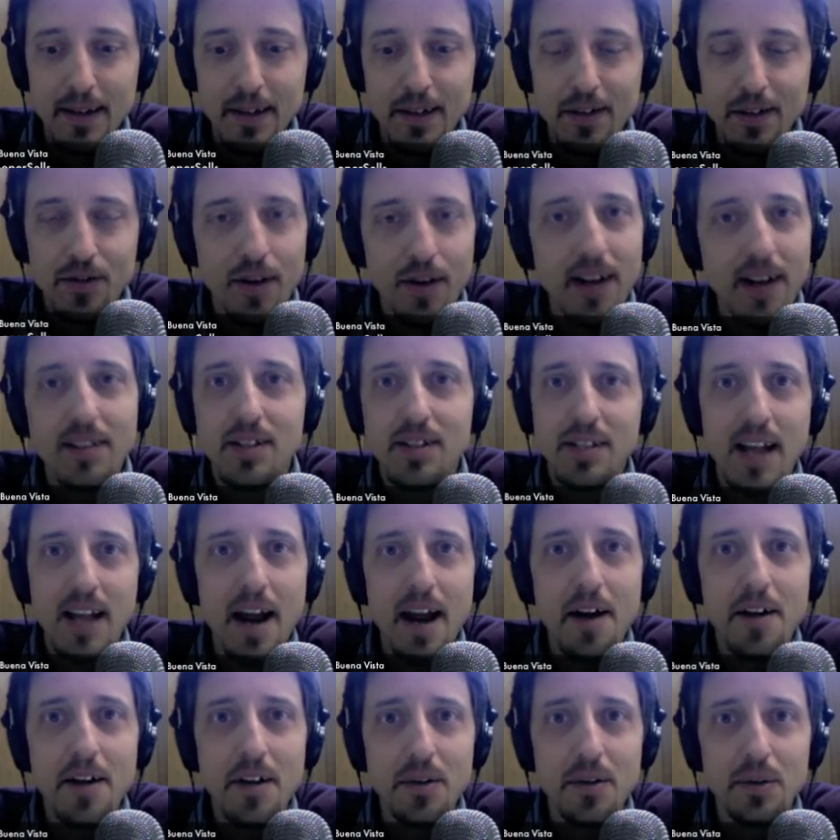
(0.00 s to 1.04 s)
tried to
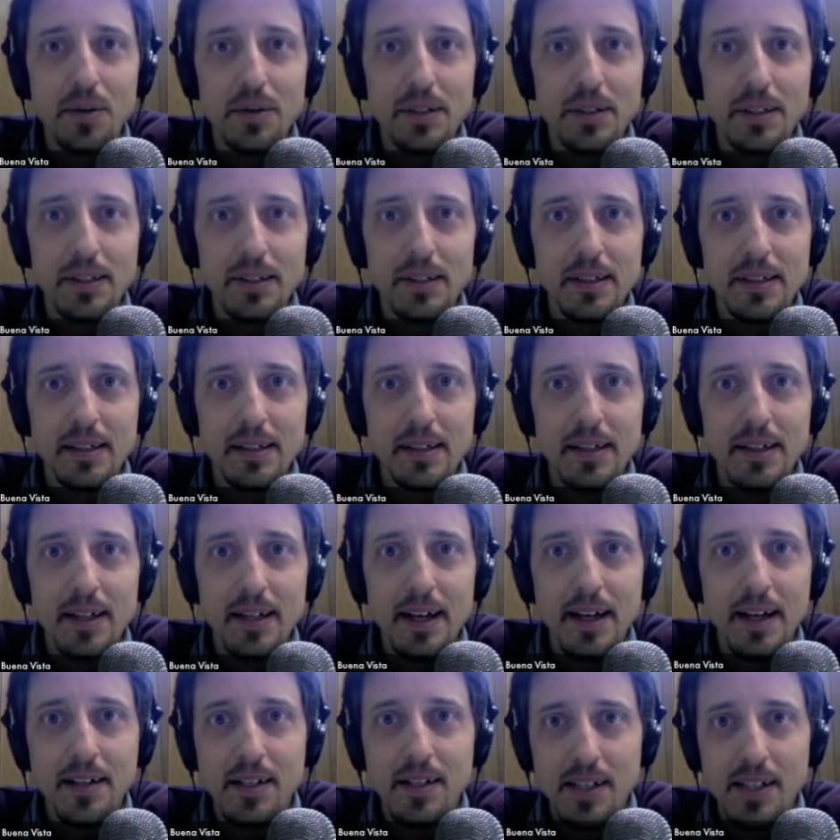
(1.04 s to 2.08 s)
scare you
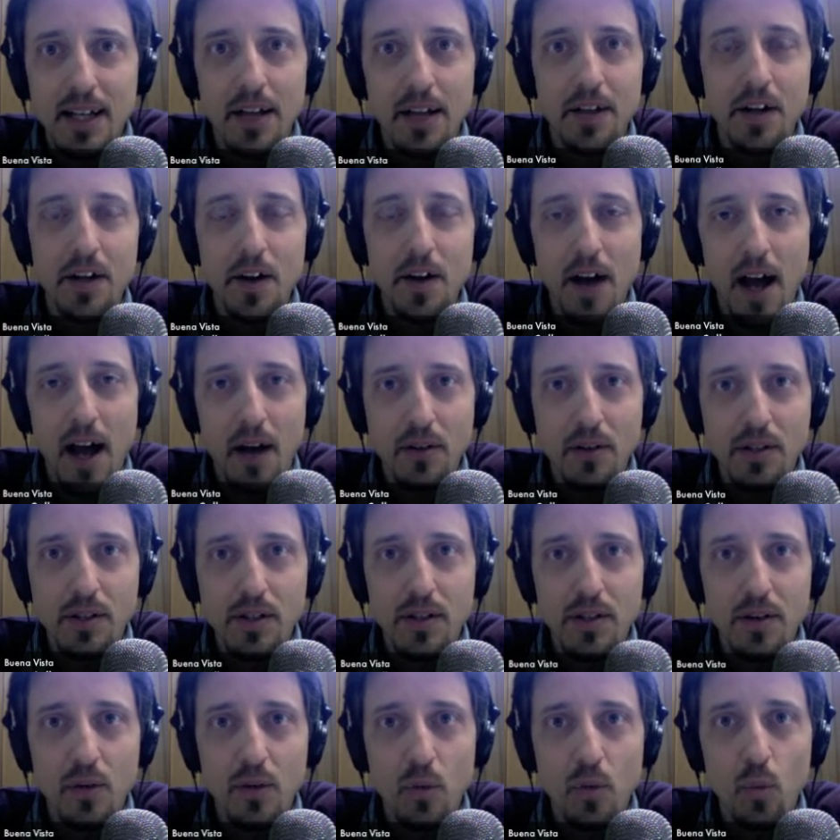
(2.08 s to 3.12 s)
into selling your house
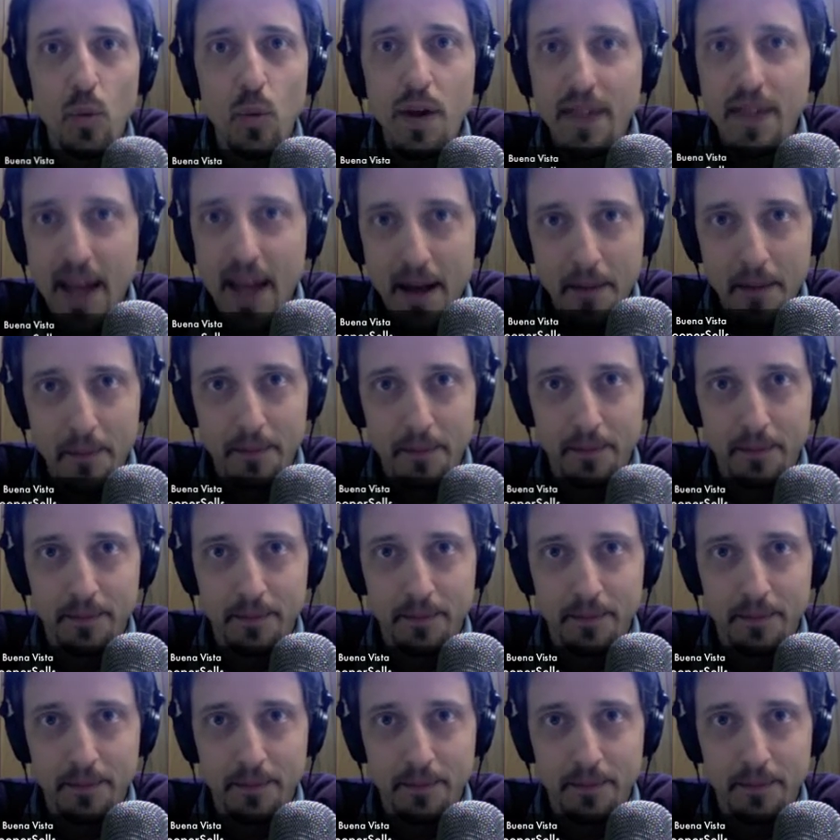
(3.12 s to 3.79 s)
with him.